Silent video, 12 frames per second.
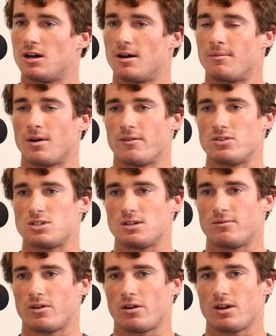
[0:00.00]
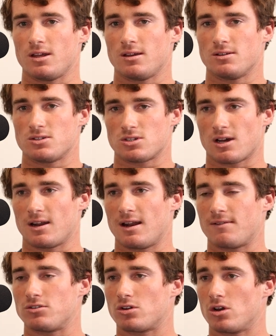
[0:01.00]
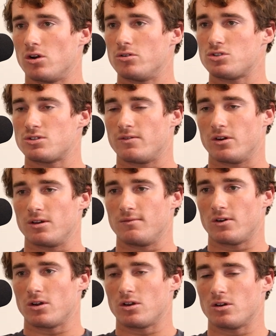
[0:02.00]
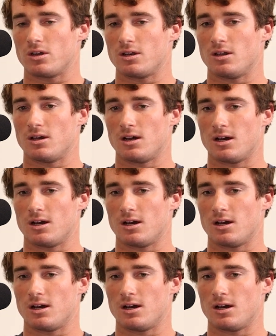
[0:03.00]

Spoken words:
Obviously a very sought out after coach, very, very good.